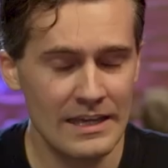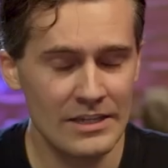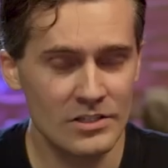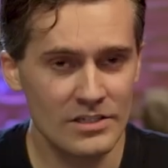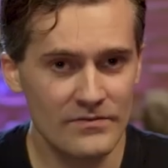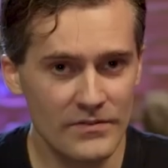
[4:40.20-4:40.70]
It
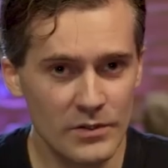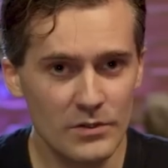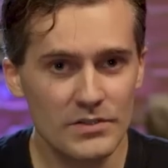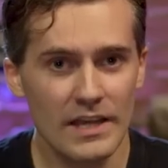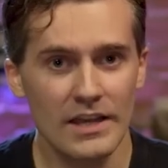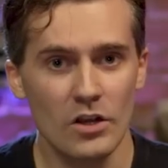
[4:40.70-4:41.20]
just
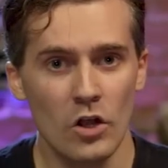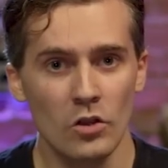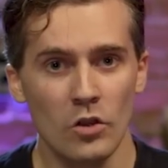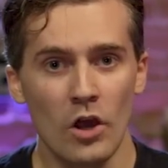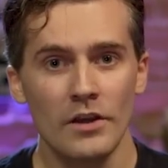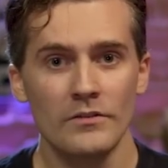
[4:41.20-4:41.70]
feels that a
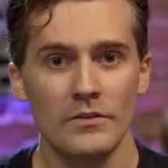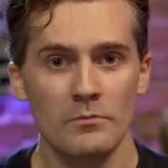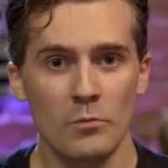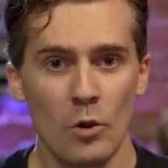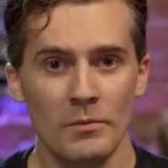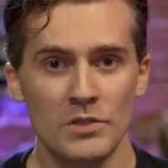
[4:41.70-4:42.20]
lot of the
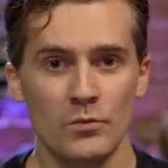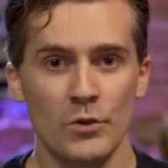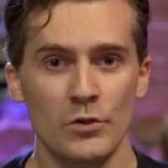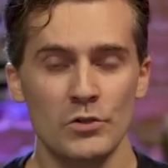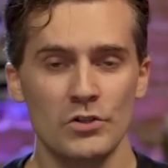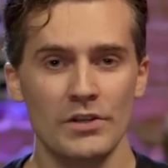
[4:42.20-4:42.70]
moments where
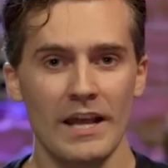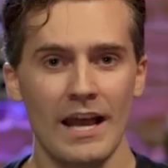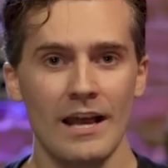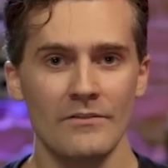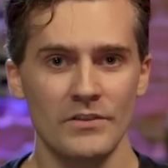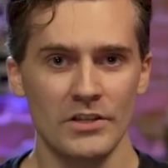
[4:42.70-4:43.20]
you should
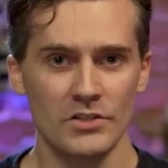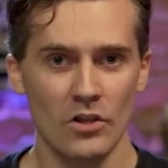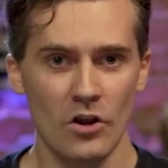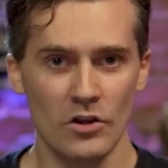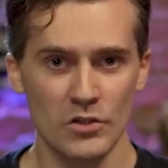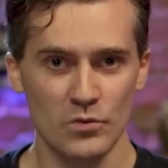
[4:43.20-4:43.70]
have the
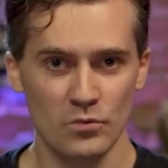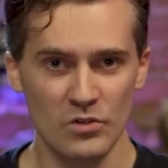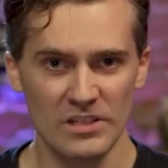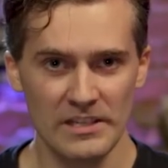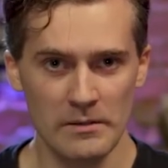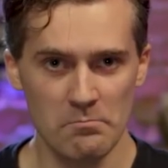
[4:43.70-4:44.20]
guitars
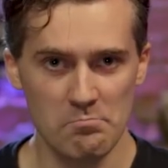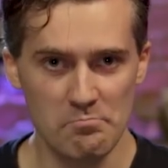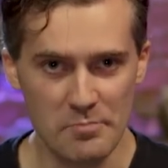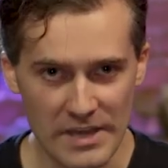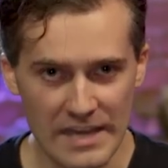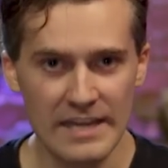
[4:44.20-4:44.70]
really
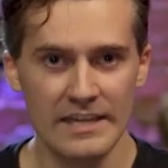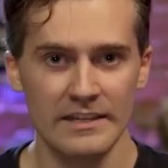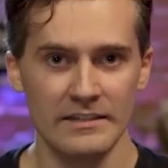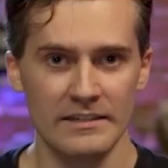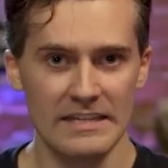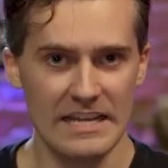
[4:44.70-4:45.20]
big and